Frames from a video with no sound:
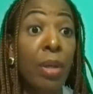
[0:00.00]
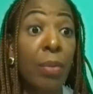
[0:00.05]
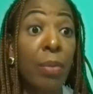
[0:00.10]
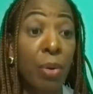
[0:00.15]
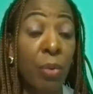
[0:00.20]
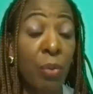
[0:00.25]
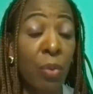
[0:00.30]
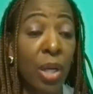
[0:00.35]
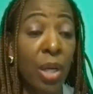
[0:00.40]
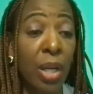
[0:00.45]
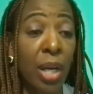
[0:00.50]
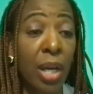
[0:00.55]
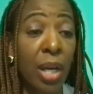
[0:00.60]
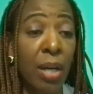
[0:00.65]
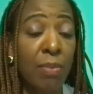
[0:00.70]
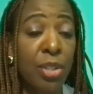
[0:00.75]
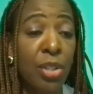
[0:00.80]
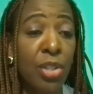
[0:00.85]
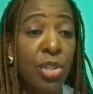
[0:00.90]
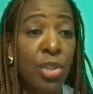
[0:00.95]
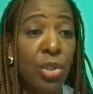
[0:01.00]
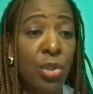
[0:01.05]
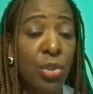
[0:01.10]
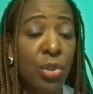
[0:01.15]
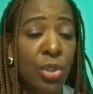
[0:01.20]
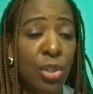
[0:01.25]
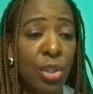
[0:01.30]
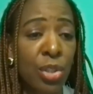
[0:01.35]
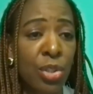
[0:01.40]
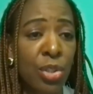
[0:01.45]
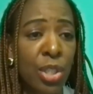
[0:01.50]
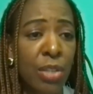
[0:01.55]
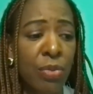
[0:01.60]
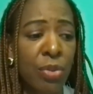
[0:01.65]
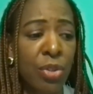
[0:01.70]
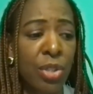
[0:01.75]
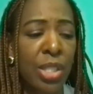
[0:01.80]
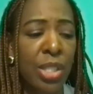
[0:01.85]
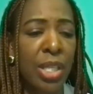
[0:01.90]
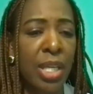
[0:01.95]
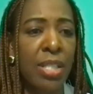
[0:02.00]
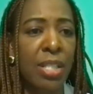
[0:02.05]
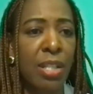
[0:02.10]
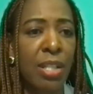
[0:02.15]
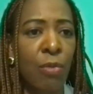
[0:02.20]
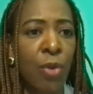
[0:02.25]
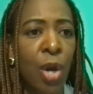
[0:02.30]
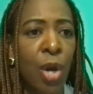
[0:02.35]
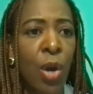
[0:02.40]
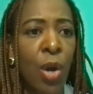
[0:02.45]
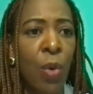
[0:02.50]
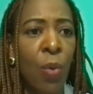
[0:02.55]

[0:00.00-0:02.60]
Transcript: But what just to give you a sense of